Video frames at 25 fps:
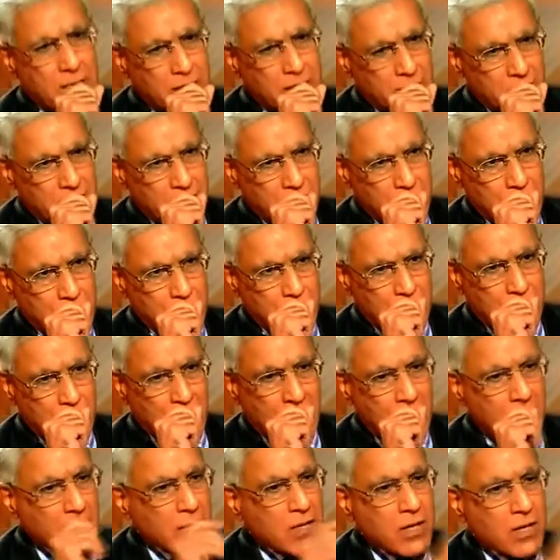one other thing to you.
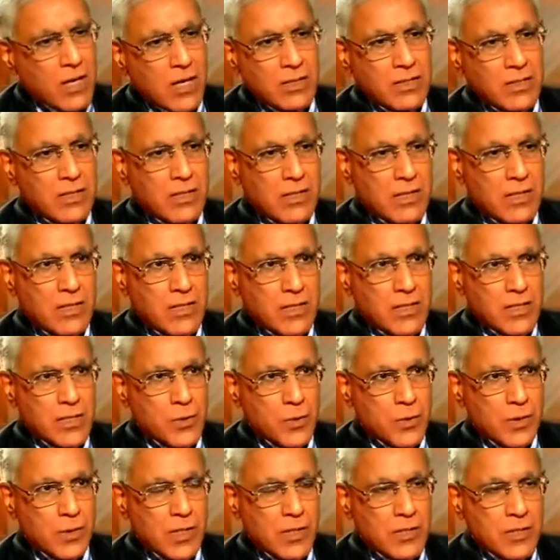I grant that India is
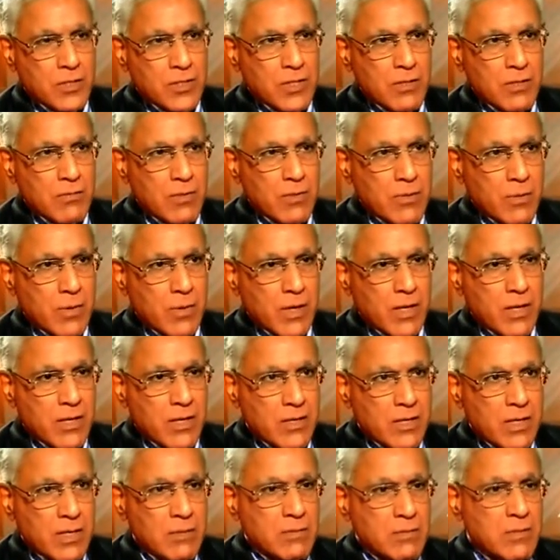doing extremely well
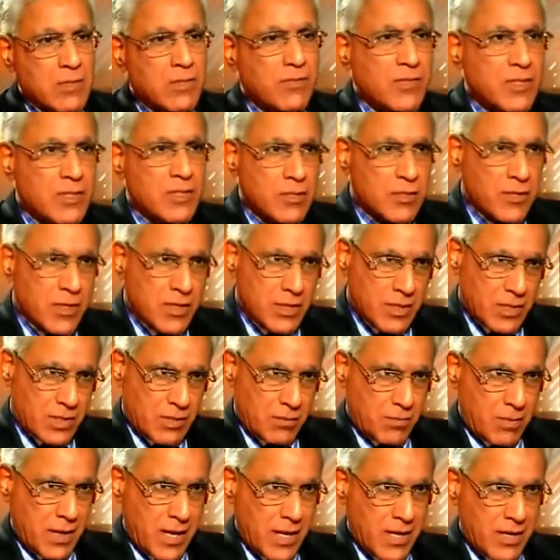in terms of its
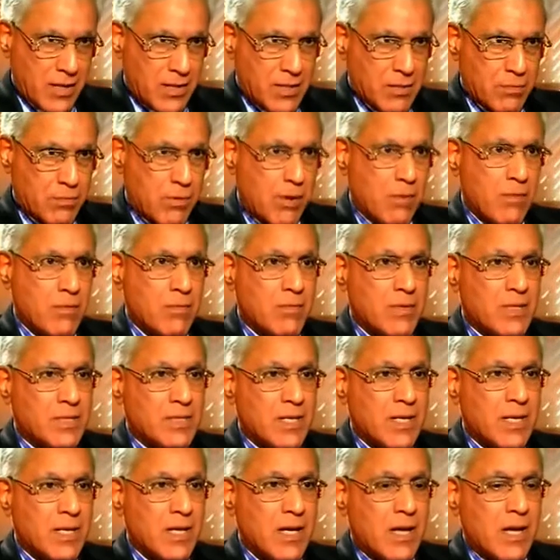theoretical planning. The problem is
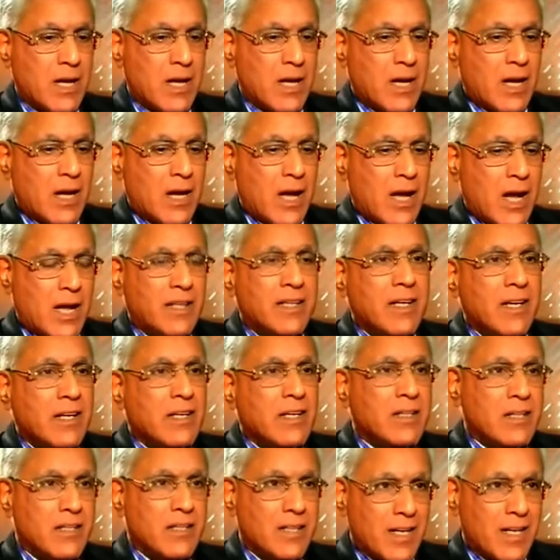that at the
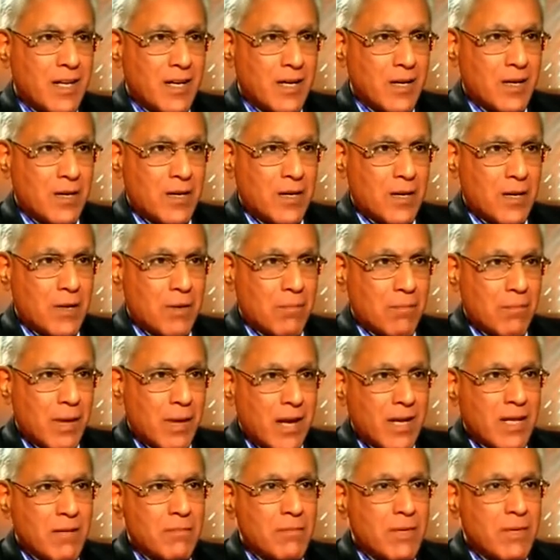end of the day,
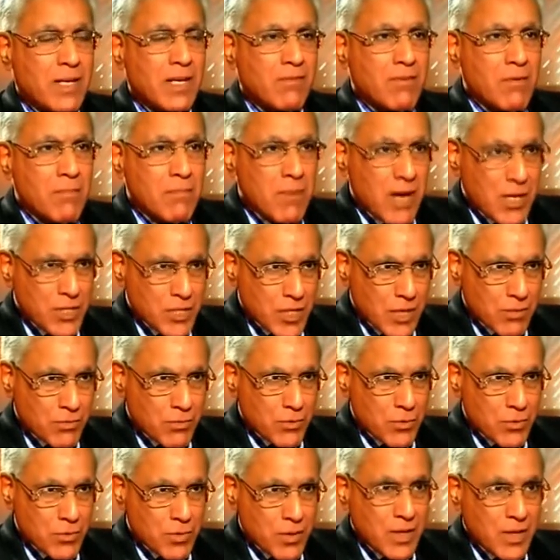planning may never match
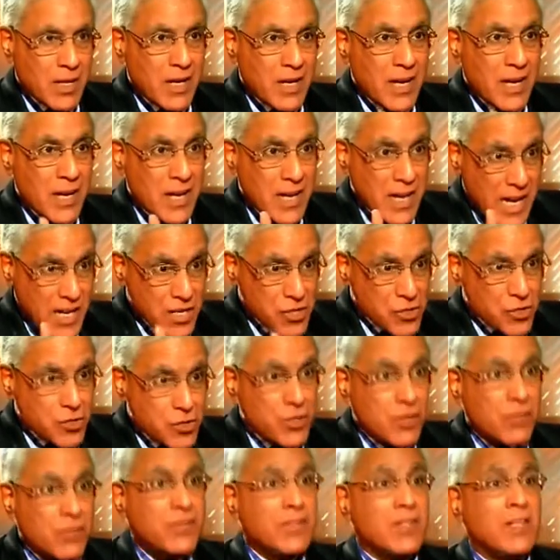up to the
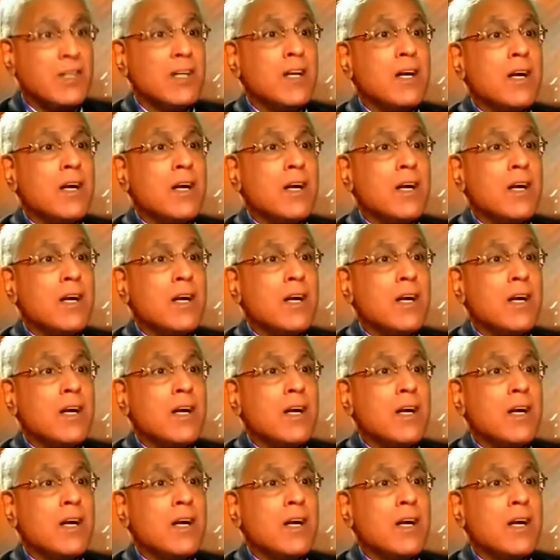nature of